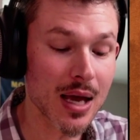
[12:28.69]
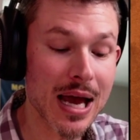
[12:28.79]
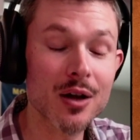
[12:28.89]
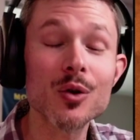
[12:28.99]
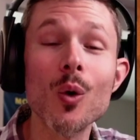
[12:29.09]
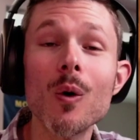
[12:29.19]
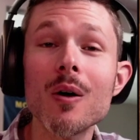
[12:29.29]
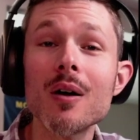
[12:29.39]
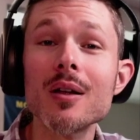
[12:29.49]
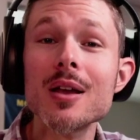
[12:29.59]
And
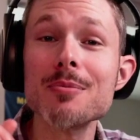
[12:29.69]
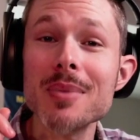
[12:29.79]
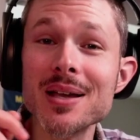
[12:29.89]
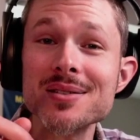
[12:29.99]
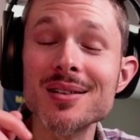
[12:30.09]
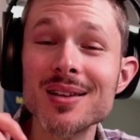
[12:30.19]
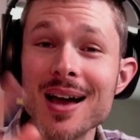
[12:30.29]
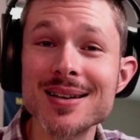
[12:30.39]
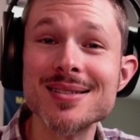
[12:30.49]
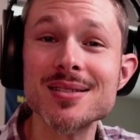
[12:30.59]
or it makes a
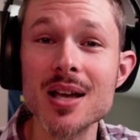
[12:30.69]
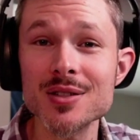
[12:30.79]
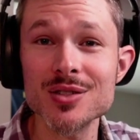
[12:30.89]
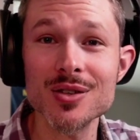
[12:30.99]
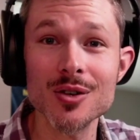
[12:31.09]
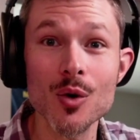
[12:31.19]
lot of sense to you.